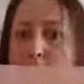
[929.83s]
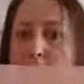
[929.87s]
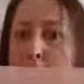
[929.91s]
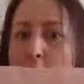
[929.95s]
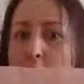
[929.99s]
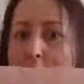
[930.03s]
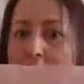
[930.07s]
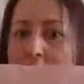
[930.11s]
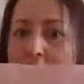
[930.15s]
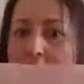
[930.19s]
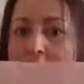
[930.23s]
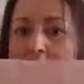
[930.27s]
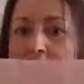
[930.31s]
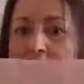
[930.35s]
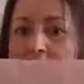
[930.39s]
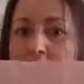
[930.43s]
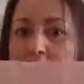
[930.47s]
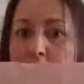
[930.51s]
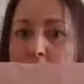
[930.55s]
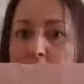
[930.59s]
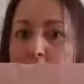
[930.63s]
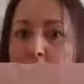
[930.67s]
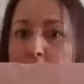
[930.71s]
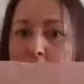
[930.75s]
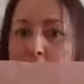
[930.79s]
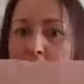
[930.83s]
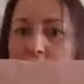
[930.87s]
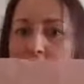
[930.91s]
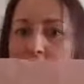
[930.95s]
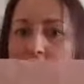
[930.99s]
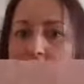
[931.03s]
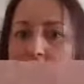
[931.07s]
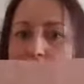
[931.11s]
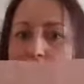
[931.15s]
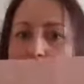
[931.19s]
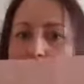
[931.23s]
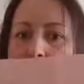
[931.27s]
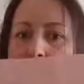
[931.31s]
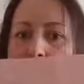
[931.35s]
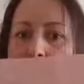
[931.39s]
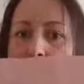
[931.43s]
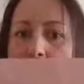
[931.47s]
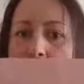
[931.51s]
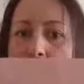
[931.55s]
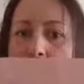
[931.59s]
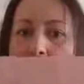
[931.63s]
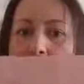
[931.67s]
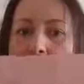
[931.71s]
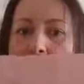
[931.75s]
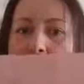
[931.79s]
You'll have loads and loads
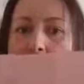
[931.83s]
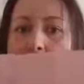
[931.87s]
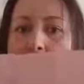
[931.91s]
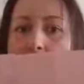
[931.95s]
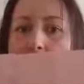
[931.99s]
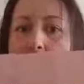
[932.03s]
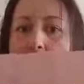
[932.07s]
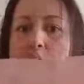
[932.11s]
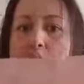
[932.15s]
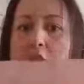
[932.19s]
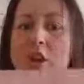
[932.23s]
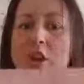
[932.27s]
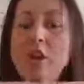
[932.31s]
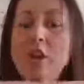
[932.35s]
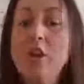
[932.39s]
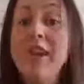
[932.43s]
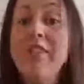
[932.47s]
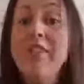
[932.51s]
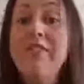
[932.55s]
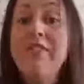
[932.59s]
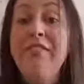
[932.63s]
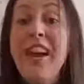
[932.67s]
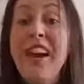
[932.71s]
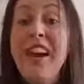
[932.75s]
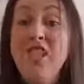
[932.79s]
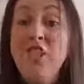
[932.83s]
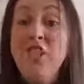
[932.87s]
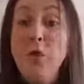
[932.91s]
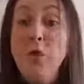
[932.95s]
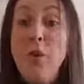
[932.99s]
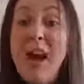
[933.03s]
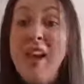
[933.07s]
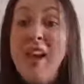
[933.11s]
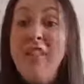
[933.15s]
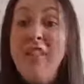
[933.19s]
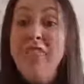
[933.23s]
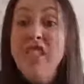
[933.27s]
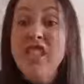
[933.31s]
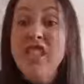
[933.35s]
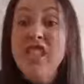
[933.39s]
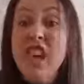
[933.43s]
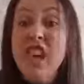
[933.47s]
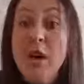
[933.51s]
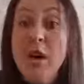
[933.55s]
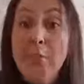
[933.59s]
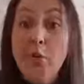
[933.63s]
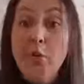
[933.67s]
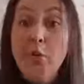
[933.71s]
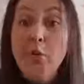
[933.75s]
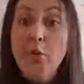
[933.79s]
of paper dolls. In fact, you'll have
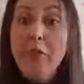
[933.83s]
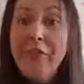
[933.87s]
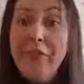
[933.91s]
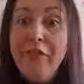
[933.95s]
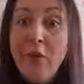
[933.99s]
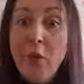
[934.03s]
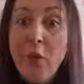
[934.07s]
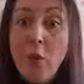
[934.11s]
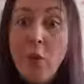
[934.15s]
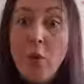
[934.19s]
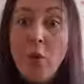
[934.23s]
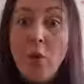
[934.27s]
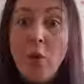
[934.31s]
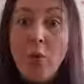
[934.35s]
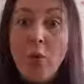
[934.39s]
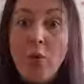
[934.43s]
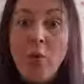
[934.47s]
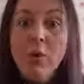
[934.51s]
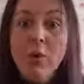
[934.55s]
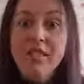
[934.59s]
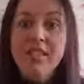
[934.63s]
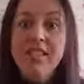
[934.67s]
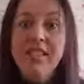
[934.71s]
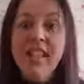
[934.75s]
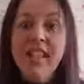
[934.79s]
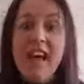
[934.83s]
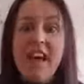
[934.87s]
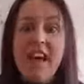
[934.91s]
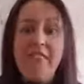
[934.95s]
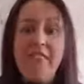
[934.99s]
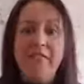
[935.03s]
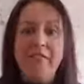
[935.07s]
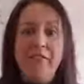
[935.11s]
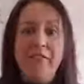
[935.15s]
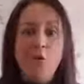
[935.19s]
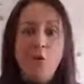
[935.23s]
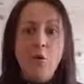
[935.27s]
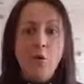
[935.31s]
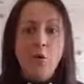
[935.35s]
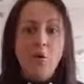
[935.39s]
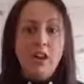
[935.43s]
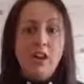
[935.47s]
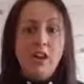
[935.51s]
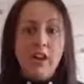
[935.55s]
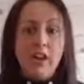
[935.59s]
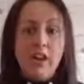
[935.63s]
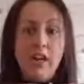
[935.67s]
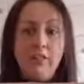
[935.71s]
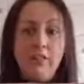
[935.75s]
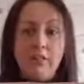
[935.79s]
double 4. What's that?
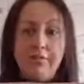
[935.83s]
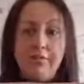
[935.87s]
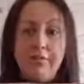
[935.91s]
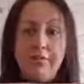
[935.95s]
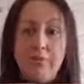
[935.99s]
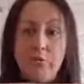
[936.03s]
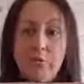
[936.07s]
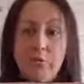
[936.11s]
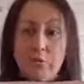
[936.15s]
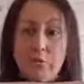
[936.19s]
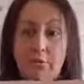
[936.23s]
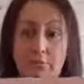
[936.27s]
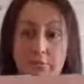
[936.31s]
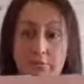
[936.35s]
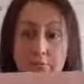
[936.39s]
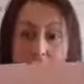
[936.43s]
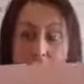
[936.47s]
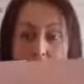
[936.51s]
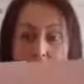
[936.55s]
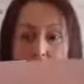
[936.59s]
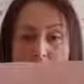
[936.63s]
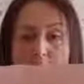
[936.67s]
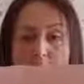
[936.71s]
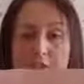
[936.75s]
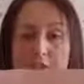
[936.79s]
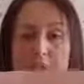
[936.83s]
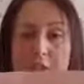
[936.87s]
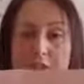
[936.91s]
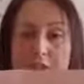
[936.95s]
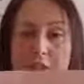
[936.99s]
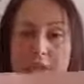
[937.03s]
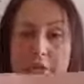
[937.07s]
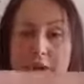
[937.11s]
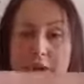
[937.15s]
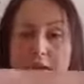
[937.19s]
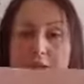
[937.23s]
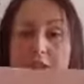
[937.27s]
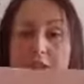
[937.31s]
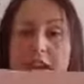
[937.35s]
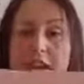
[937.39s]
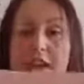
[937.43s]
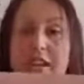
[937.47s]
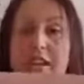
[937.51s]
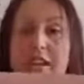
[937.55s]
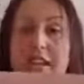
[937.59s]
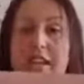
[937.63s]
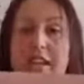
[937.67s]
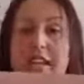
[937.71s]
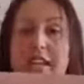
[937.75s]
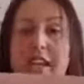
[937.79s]
4 and another 4. I'll leave you to either
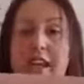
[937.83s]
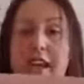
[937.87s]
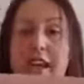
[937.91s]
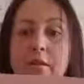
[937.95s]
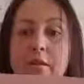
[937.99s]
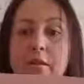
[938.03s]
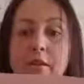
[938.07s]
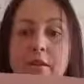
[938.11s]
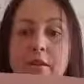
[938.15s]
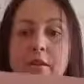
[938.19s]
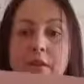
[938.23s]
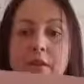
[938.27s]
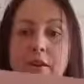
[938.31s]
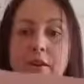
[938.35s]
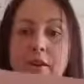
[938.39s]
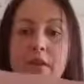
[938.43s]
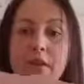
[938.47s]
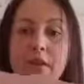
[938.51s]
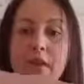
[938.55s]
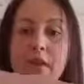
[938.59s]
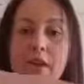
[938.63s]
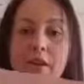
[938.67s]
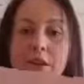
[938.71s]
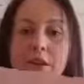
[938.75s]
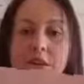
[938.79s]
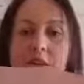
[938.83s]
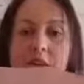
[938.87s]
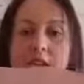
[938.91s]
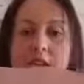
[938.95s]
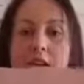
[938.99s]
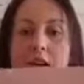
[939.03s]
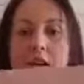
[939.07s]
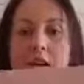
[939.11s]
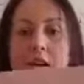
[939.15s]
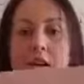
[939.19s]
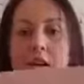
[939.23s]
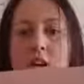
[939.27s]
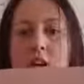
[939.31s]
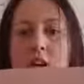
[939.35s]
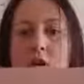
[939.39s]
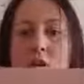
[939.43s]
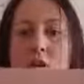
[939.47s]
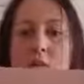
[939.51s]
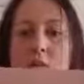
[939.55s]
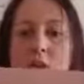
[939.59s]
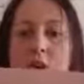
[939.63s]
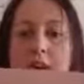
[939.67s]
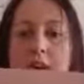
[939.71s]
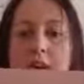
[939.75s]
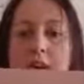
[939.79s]
count to find the answer
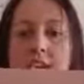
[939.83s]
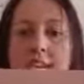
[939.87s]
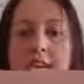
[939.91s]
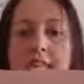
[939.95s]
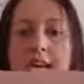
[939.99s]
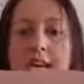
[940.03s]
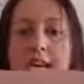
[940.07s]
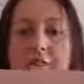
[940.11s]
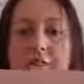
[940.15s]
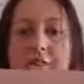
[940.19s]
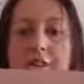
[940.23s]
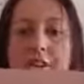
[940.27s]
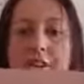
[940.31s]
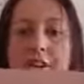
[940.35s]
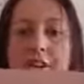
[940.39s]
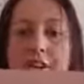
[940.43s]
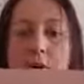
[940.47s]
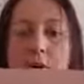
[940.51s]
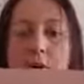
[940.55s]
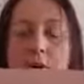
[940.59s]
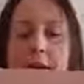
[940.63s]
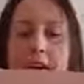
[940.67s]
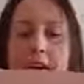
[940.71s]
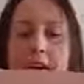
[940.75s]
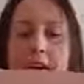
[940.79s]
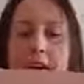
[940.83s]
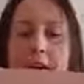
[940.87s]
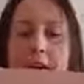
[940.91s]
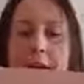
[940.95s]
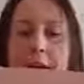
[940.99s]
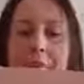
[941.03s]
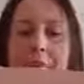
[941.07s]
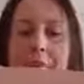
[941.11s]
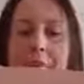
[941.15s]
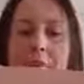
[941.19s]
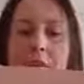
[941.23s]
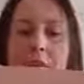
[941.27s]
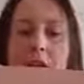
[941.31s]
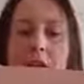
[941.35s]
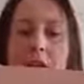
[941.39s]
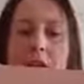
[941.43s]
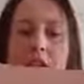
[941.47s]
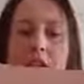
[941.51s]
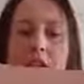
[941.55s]
or work it out very quickly.